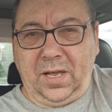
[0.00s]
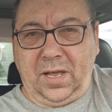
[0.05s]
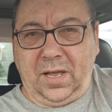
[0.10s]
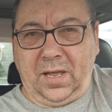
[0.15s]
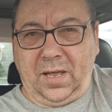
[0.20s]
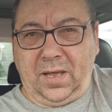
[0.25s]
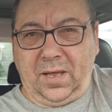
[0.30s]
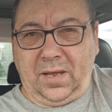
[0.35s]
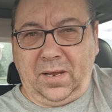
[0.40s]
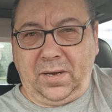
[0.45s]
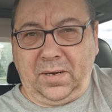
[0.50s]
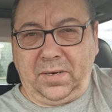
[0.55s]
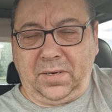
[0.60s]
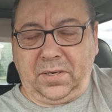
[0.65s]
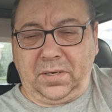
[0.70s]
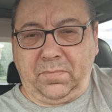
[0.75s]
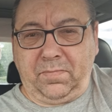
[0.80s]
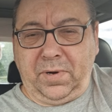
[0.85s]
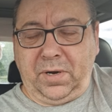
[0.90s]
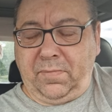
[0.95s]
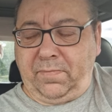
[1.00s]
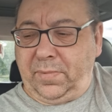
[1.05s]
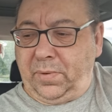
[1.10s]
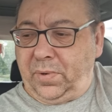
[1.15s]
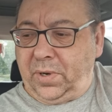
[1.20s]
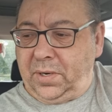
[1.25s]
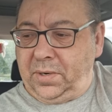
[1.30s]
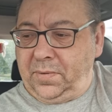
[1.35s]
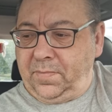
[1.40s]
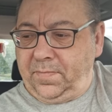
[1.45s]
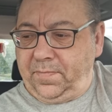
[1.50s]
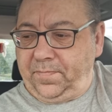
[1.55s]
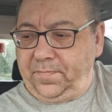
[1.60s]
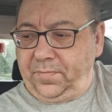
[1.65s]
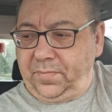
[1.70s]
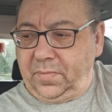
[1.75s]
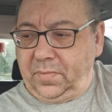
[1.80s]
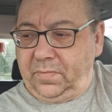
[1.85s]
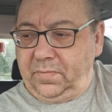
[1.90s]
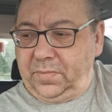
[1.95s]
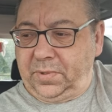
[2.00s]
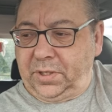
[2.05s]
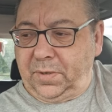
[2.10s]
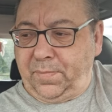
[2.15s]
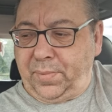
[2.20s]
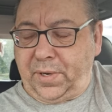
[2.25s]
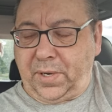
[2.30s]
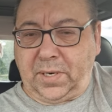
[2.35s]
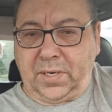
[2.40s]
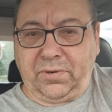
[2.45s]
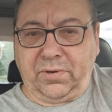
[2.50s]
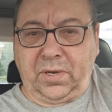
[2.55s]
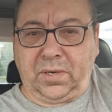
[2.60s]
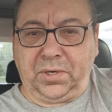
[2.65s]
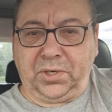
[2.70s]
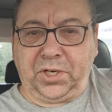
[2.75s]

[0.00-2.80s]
and my number one supporter on